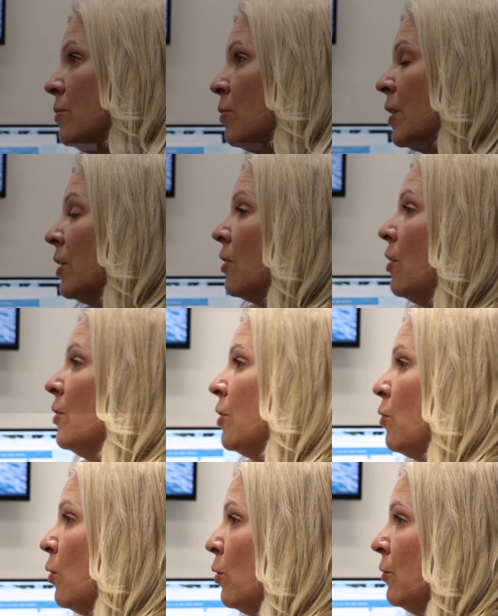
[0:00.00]
We're gonna call
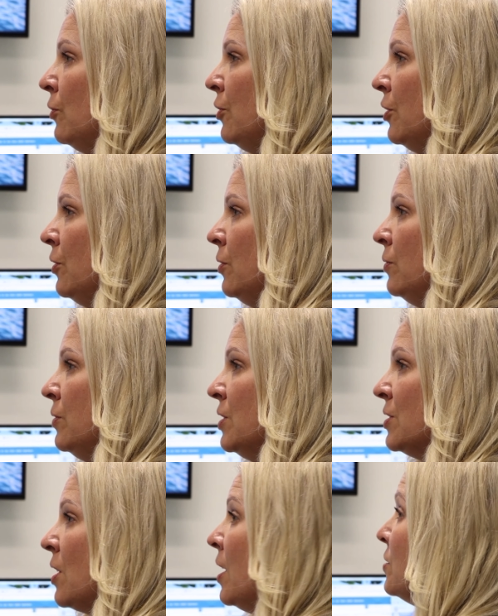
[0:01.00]
Nicole to
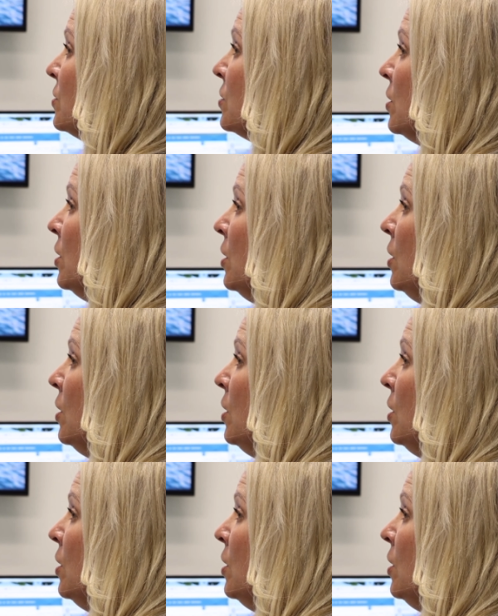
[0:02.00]
discuss